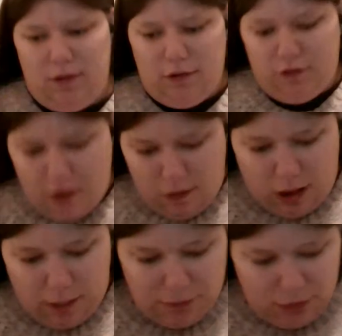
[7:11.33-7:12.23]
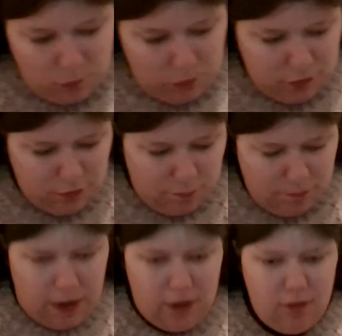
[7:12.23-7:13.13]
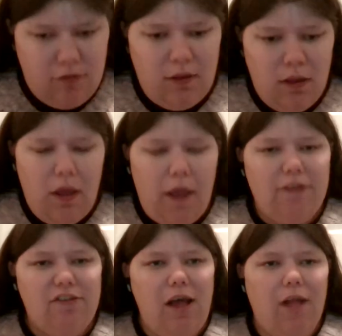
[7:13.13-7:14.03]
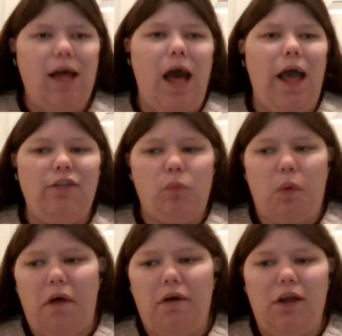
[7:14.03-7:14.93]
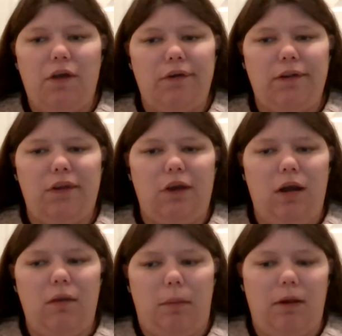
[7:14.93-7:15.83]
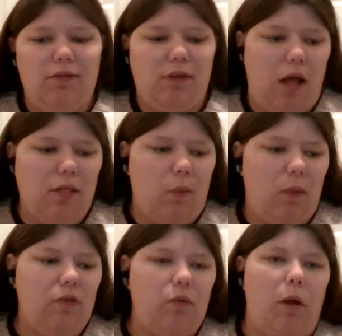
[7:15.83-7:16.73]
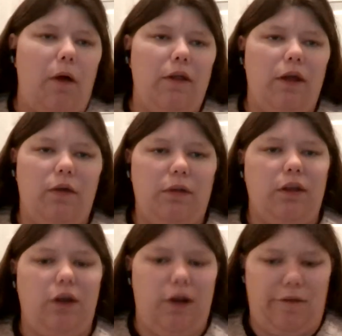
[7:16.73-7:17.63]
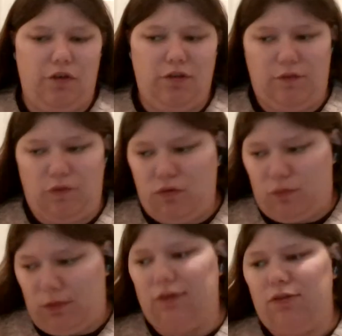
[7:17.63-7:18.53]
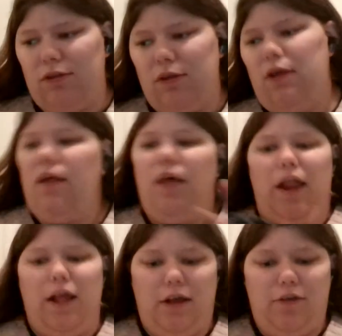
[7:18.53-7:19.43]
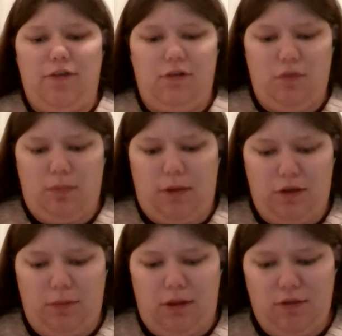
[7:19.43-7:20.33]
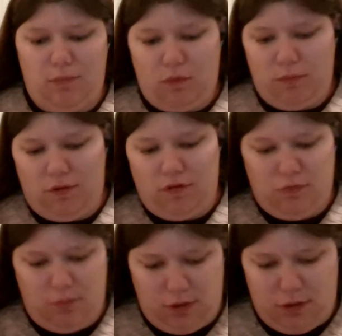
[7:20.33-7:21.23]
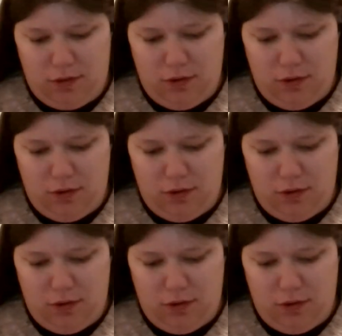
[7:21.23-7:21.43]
So, I mean, it works up nice. It's not the highest quality acrylic yarn, but it's not the worst quality acrylic yarn I've used. I've used worse. I actually do plan to make some more projects with it.